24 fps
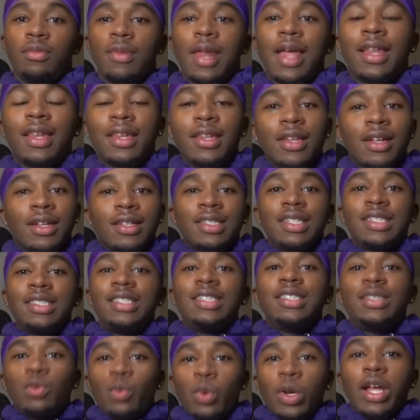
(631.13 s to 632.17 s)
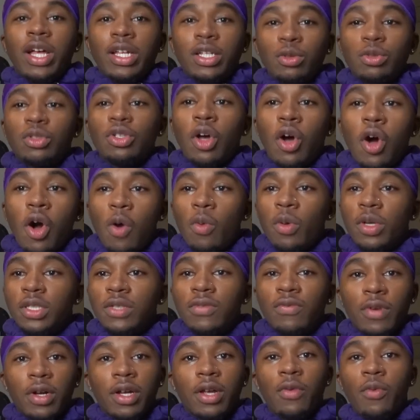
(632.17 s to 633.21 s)
Like, look, this is what I used to
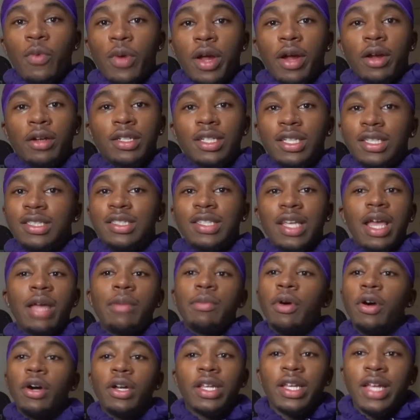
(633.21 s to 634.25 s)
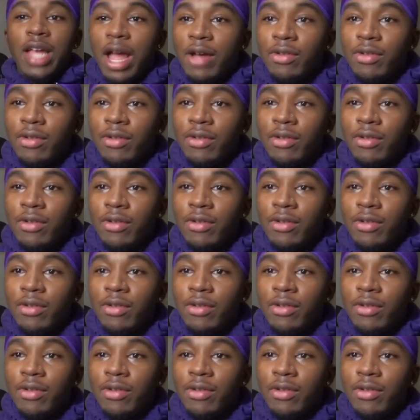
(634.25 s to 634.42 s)
always freaking wear. This same hoodie.